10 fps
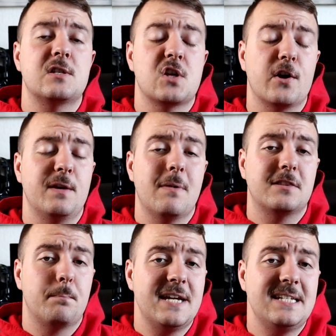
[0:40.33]
It's talking
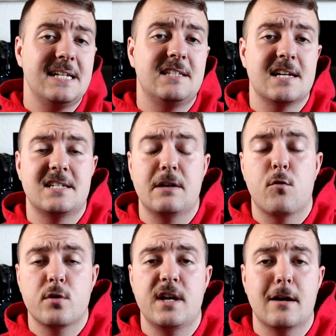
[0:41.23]
about the PT testing
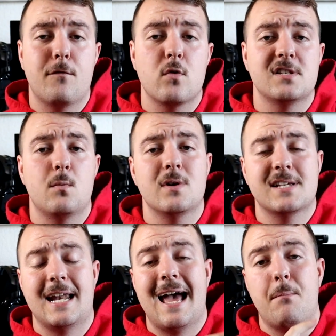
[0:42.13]
for the Air Force and
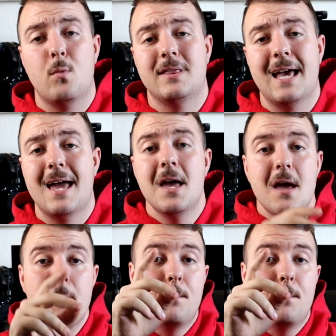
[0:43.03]
what's going to happen with that,